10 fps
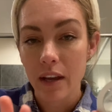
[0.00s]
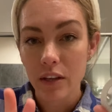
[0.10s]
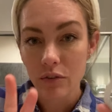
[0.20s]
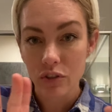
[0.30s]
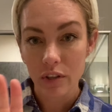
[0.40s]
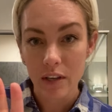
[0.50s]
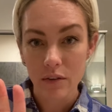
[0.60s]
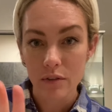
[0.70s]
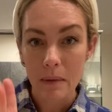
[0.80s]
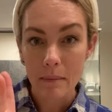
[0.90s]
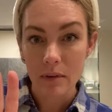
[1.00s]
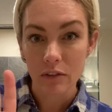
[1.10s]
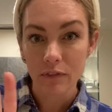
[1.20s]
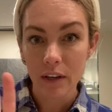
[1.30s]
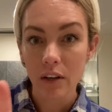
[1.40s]
usually use my middle
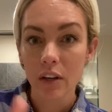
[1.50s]
finger.